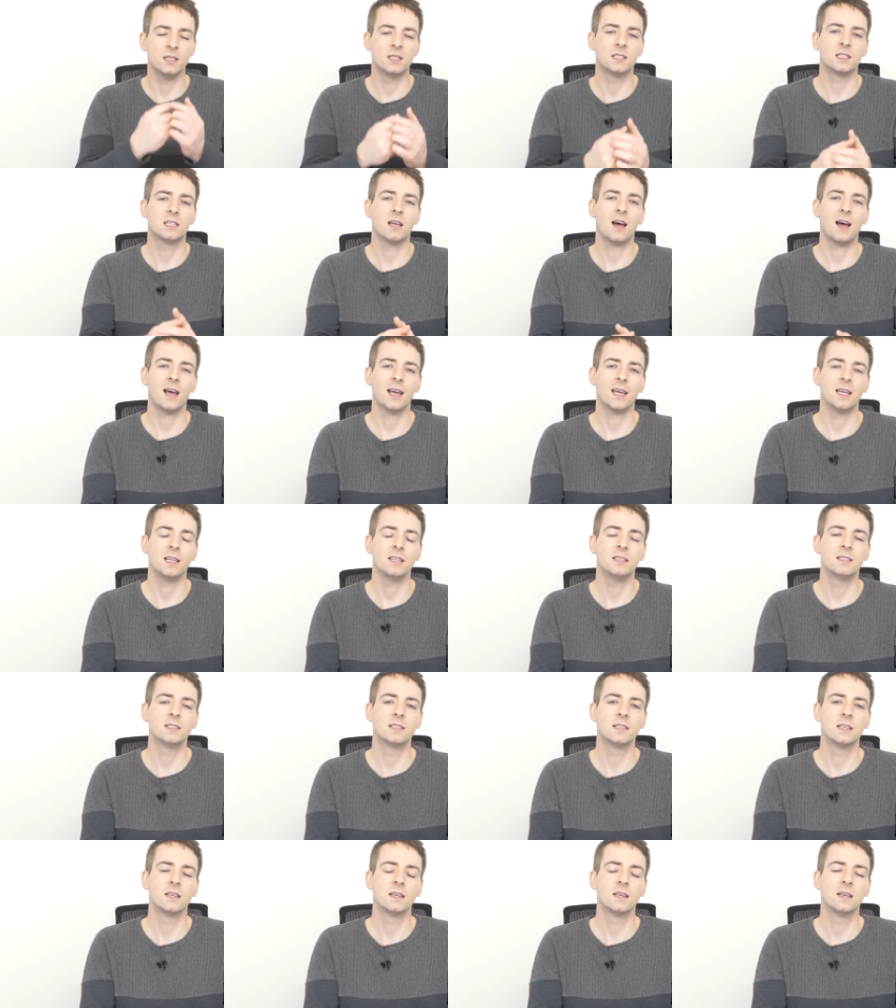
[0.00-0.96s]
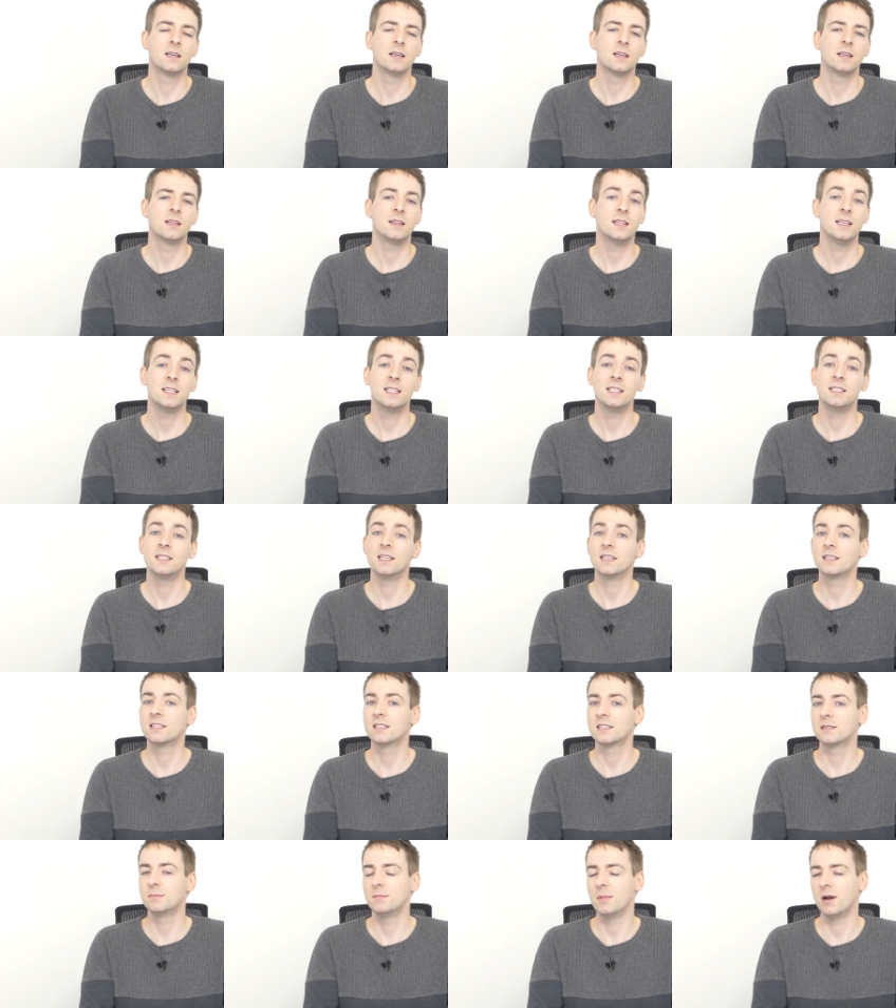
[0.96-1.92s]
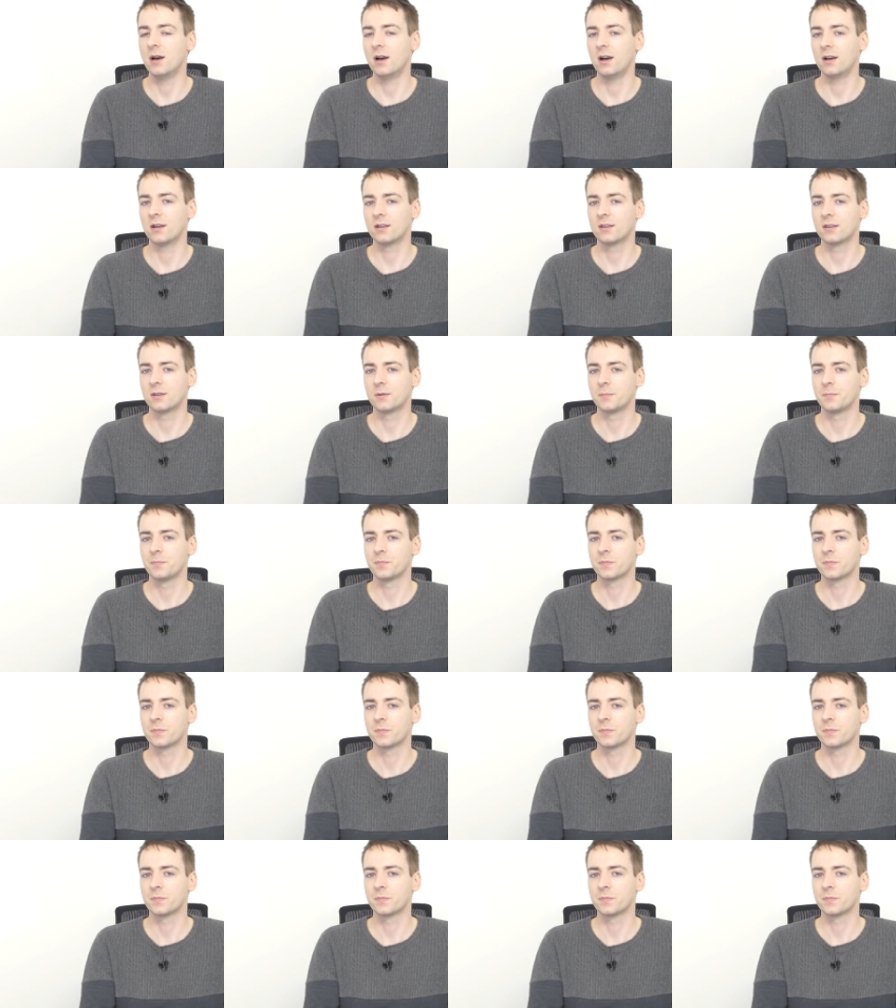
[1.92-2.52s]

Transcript: sides, this is a smirk.